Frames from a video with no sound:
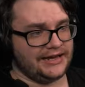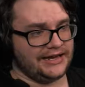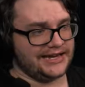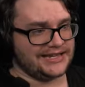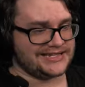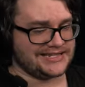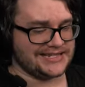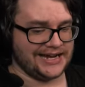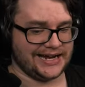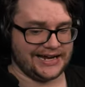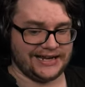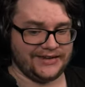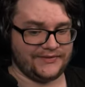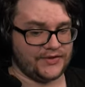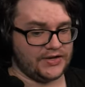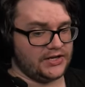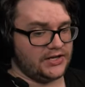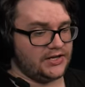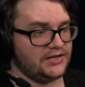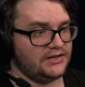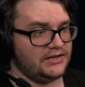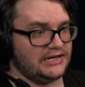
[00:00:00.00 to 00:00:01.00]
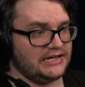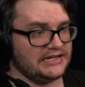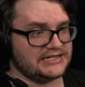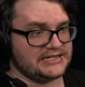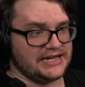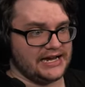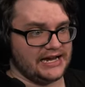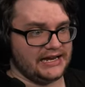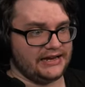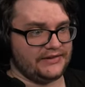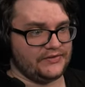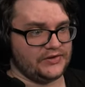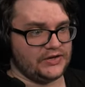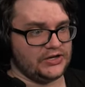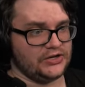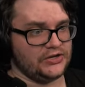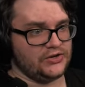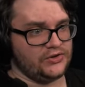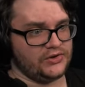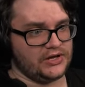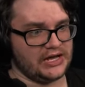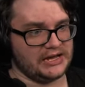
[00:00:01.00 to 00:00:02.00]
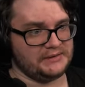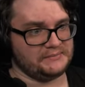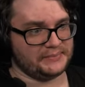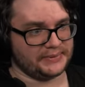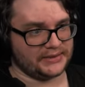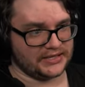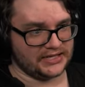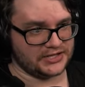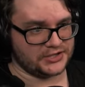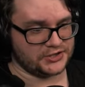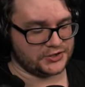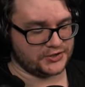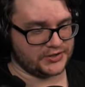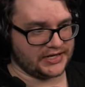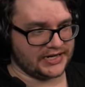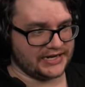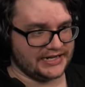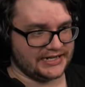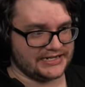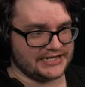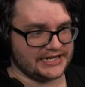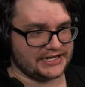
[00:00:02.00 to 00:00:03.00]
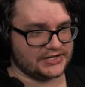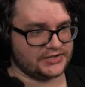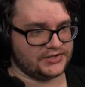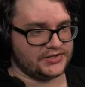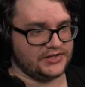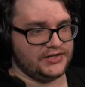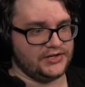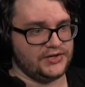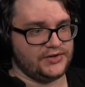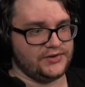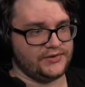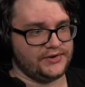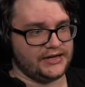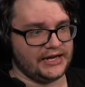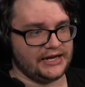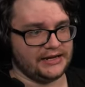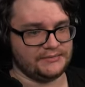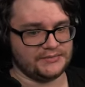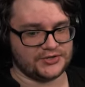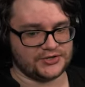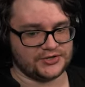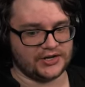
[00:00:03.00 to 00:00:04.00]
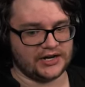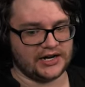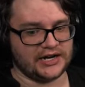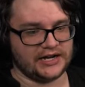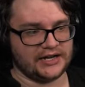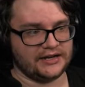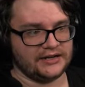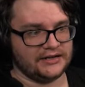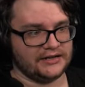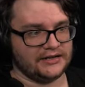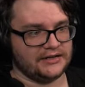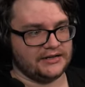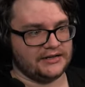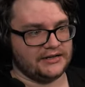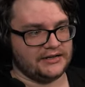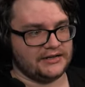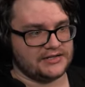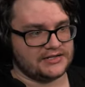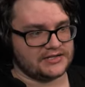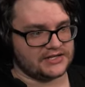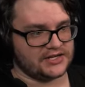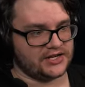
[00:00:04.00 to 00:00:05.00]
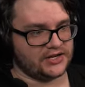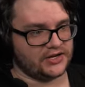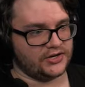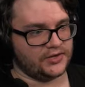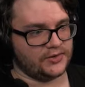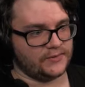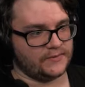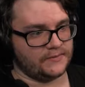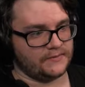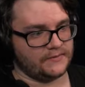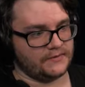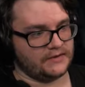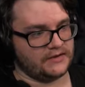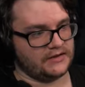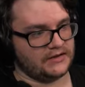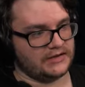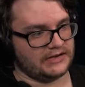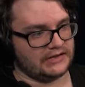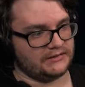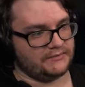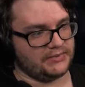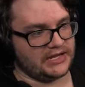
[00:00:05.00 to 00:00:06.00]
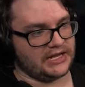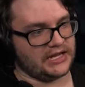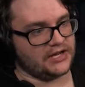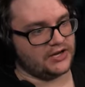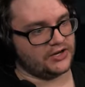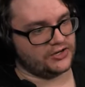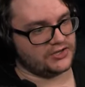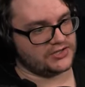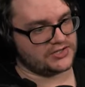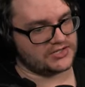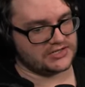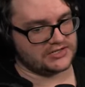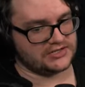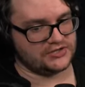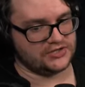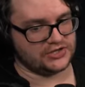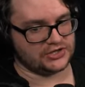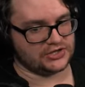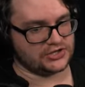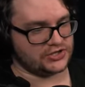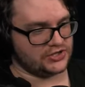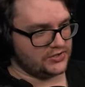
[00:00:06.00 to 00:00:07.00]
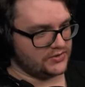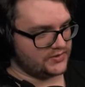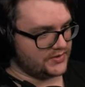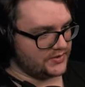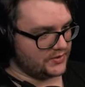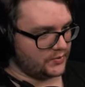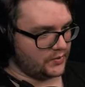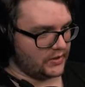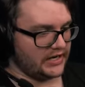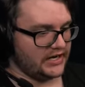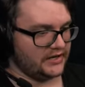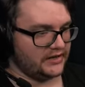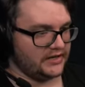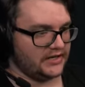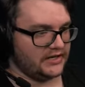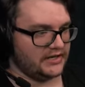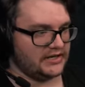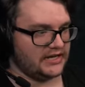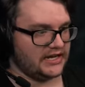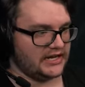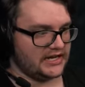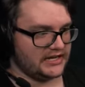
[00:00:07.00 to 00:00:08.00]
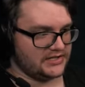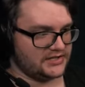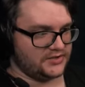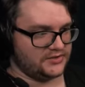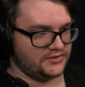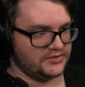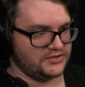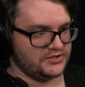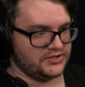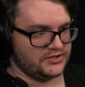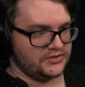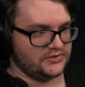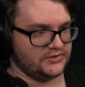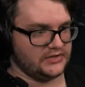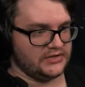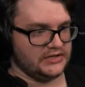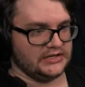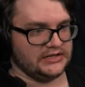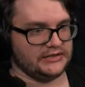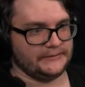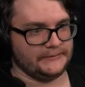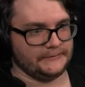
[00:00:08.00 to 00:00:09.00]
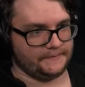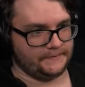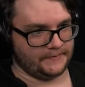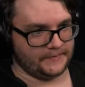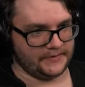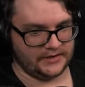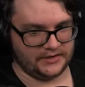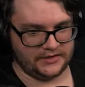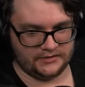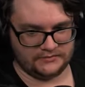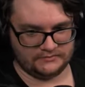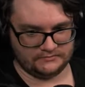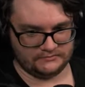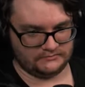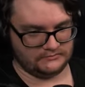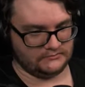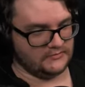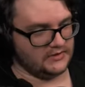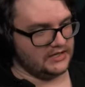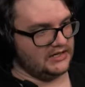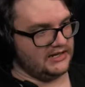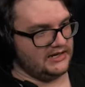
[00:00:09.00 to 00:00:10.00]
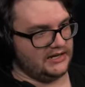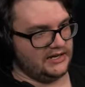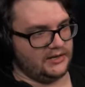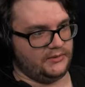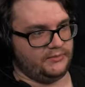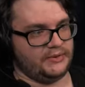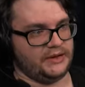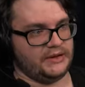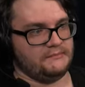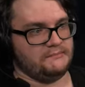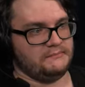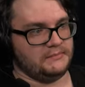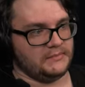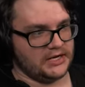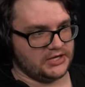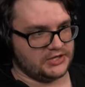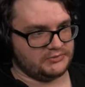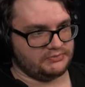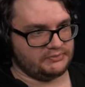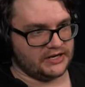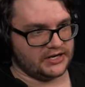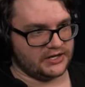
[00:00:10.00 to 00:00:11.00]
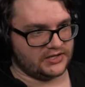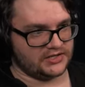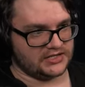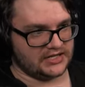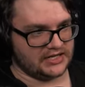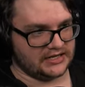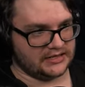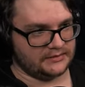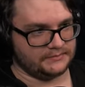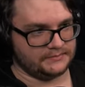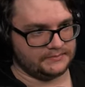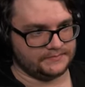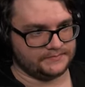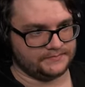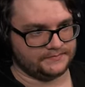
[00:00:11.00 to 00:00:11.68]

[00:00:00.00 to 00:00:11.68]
It's not even in it's not even a new game plus strat. It's actually a new game strat. So beginners, just shoot the railing like I told you. It'll be a much better time.